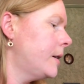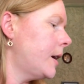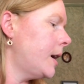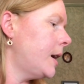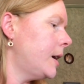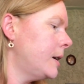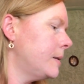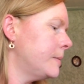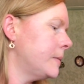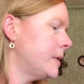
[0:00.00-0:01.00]

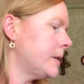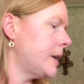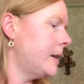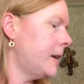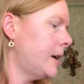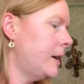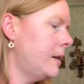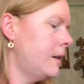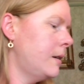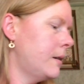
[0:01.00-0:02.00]
And
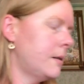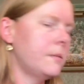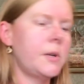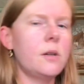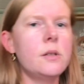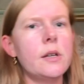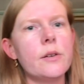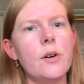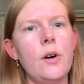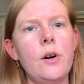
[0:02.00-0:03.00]
then my only
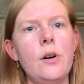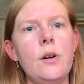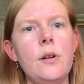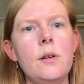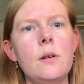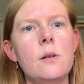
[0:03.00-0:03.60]
other haul,